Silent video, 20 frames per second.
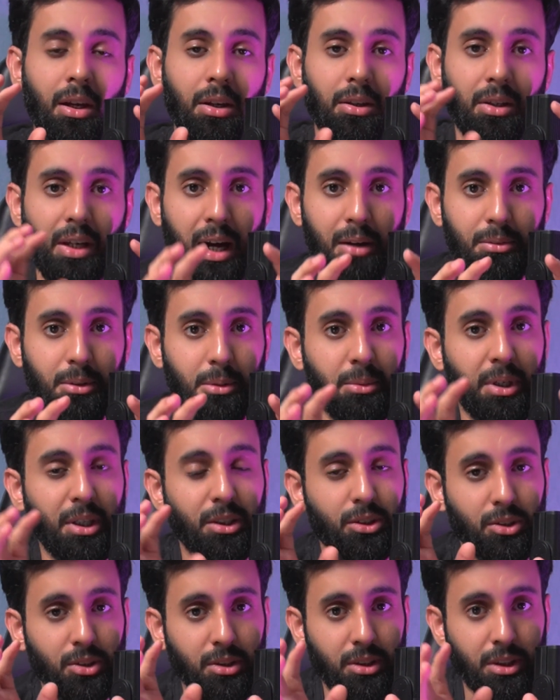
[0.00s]
You have to make
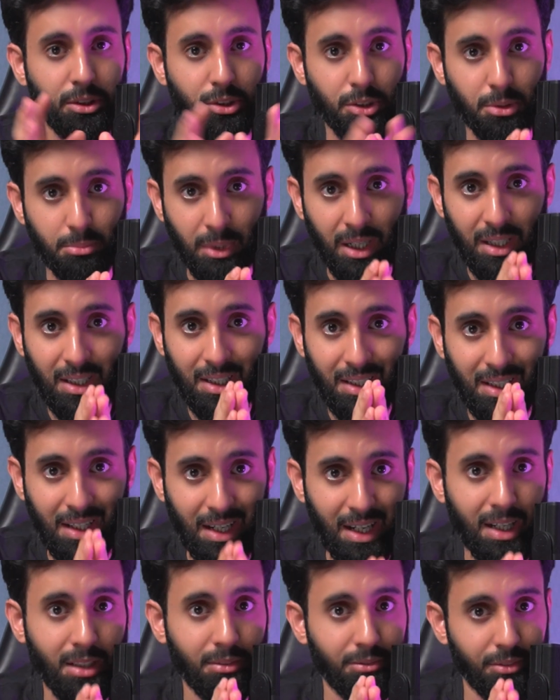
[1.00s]
sure that you're mentally
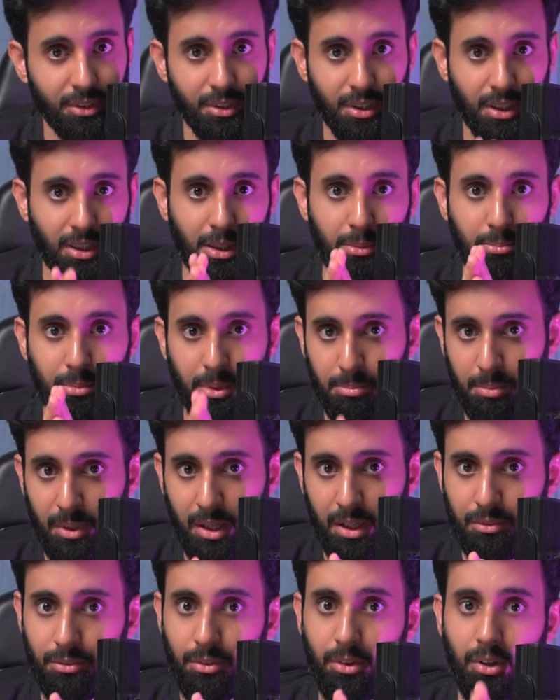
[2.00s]
and physically
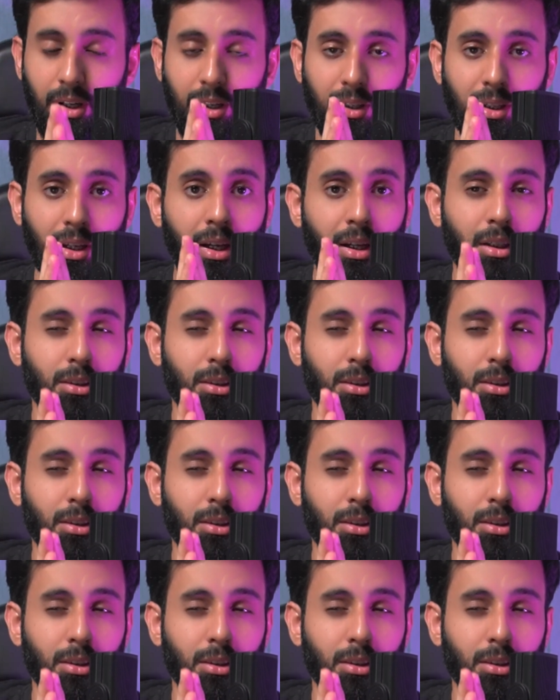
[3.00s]
prepared for it.